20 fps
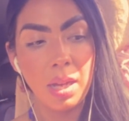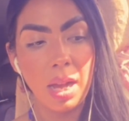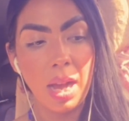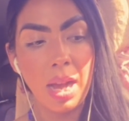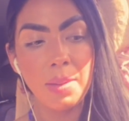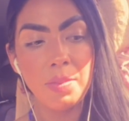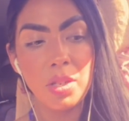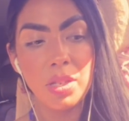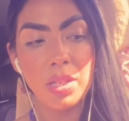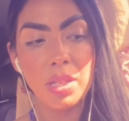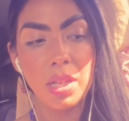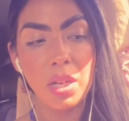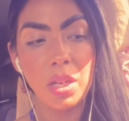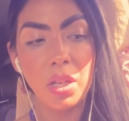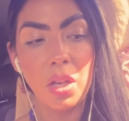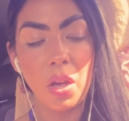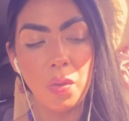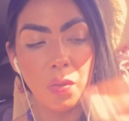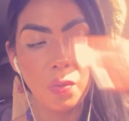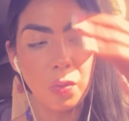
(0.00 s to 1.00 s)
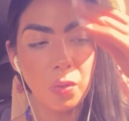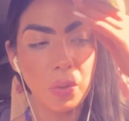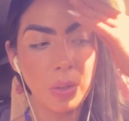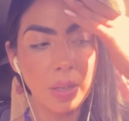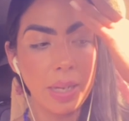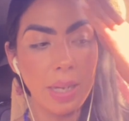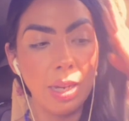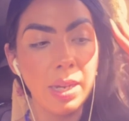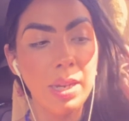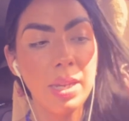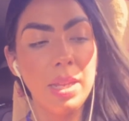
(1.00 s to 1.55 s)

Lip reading: I'm just going to go for it.